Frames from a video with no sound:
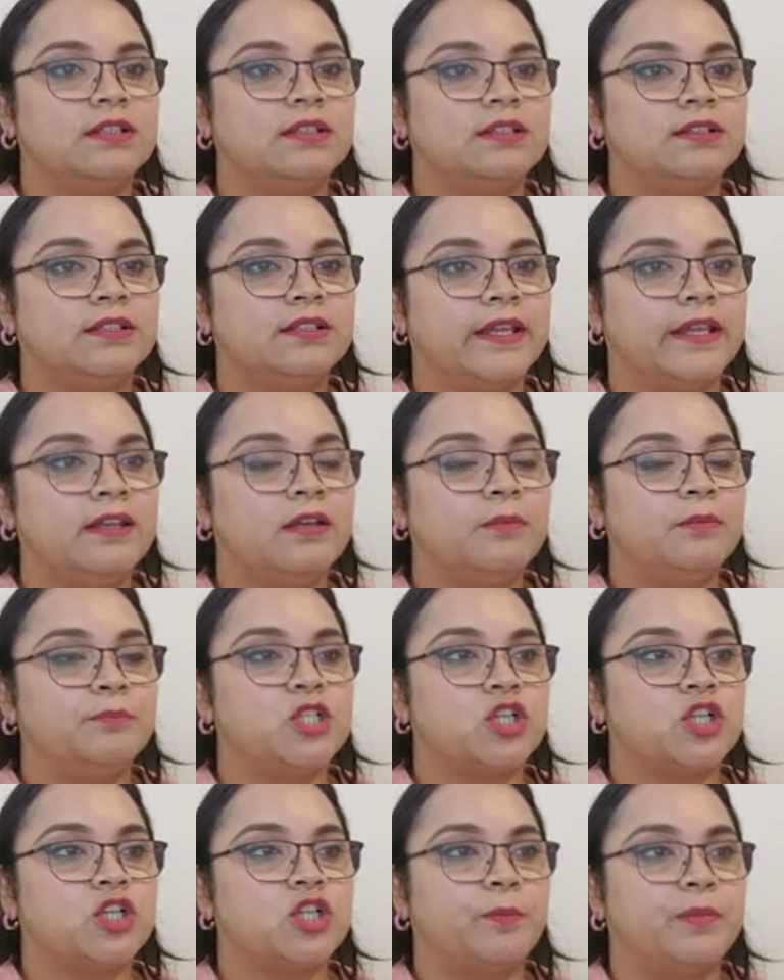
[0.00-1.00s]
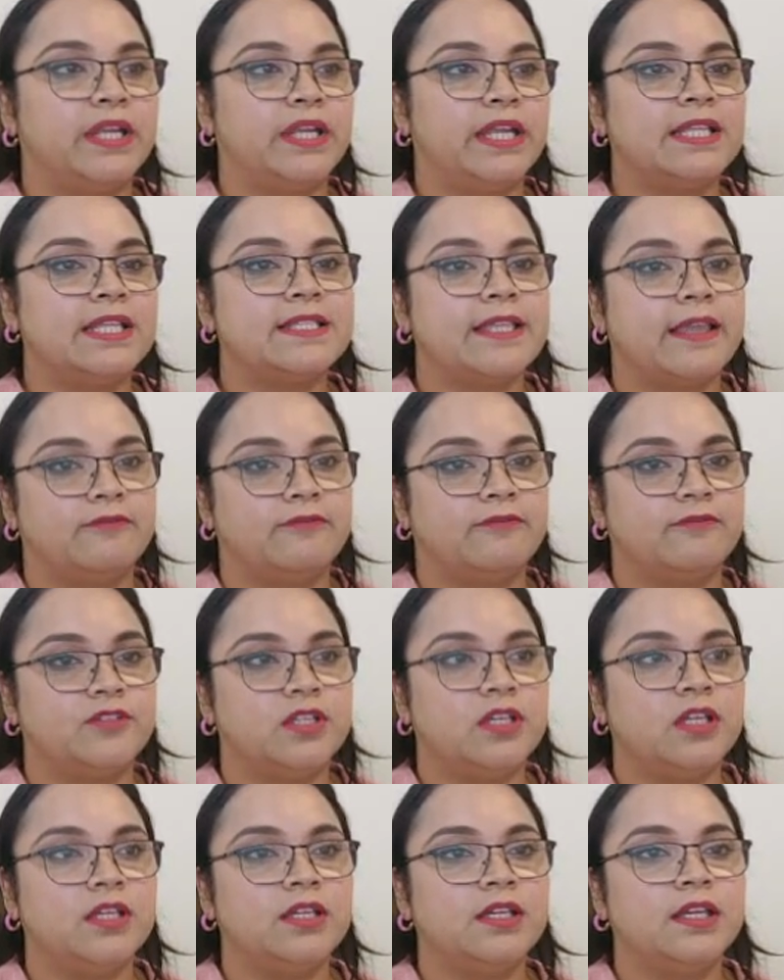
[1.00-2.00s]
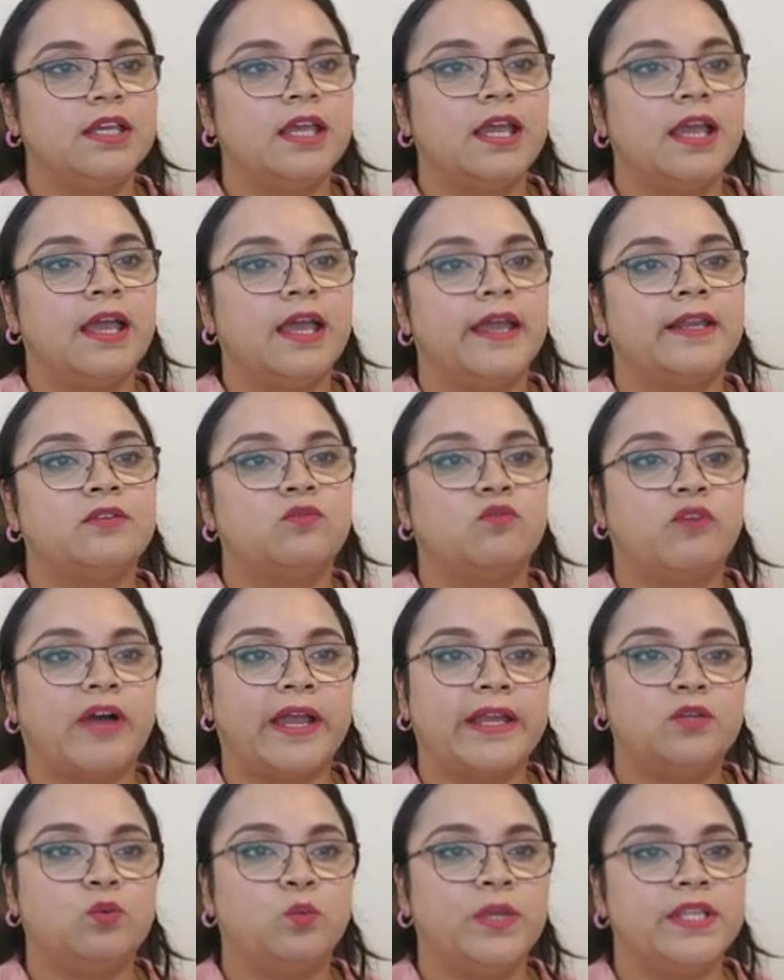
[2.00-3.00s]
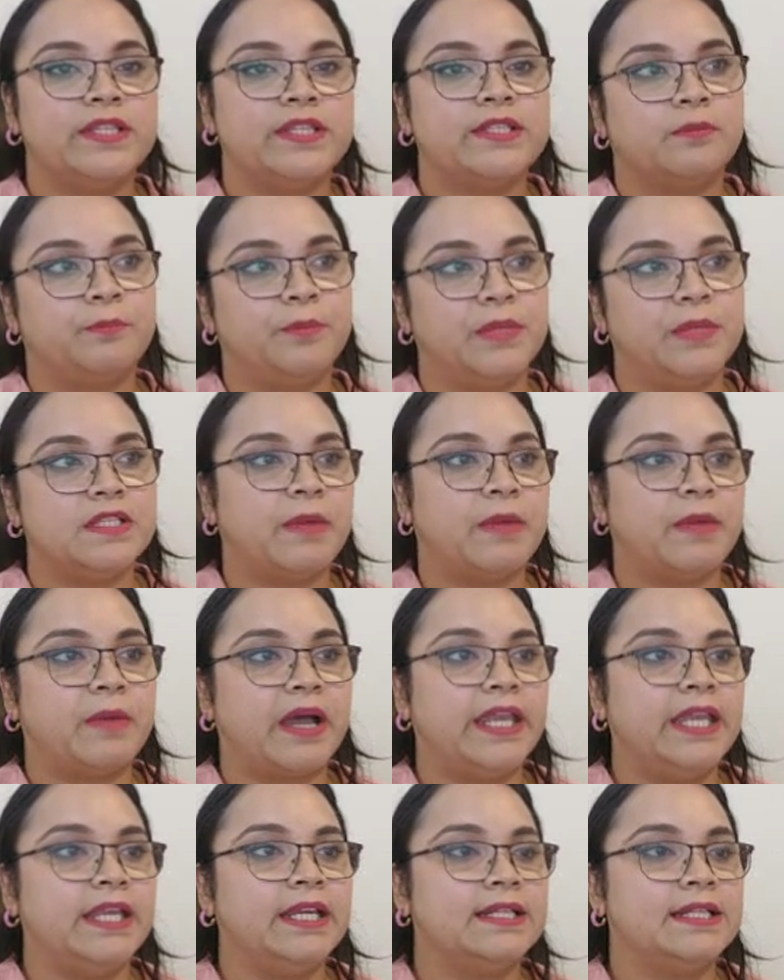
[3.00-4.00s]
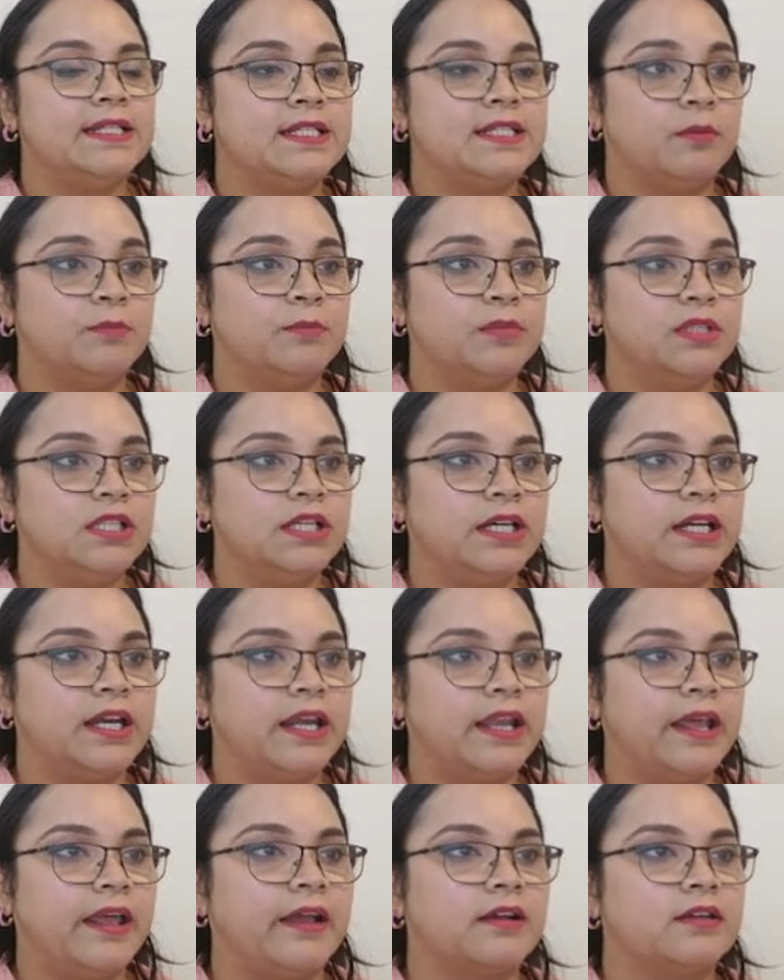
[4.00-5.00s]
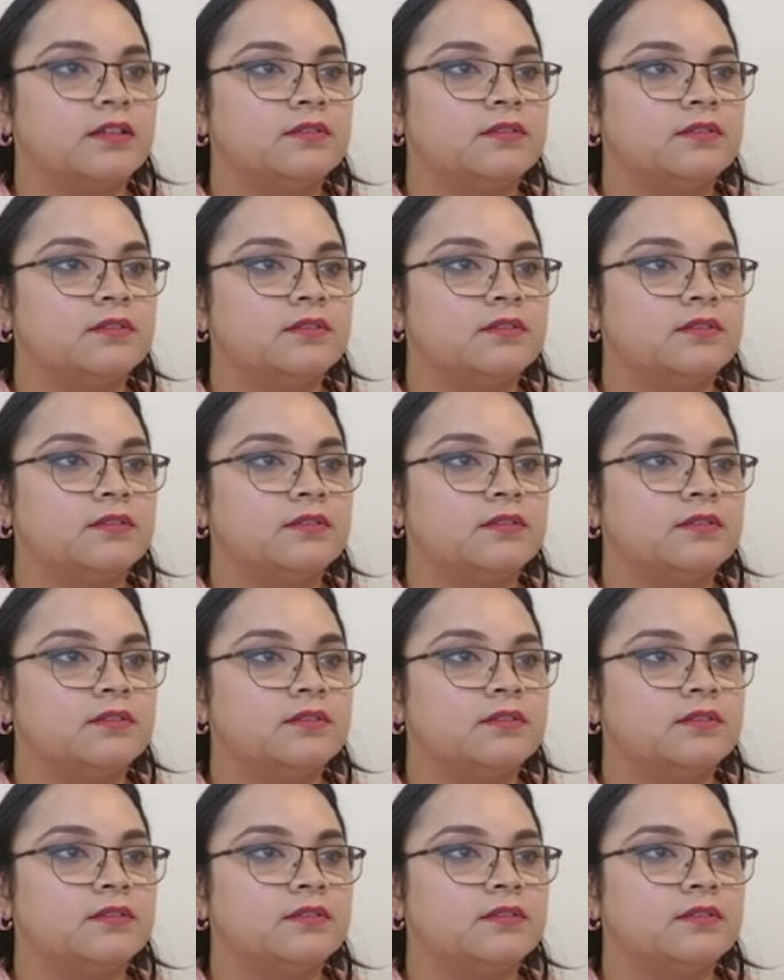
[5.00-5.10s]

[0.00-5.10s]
then bishop takes f3 and white wins a piece by double attack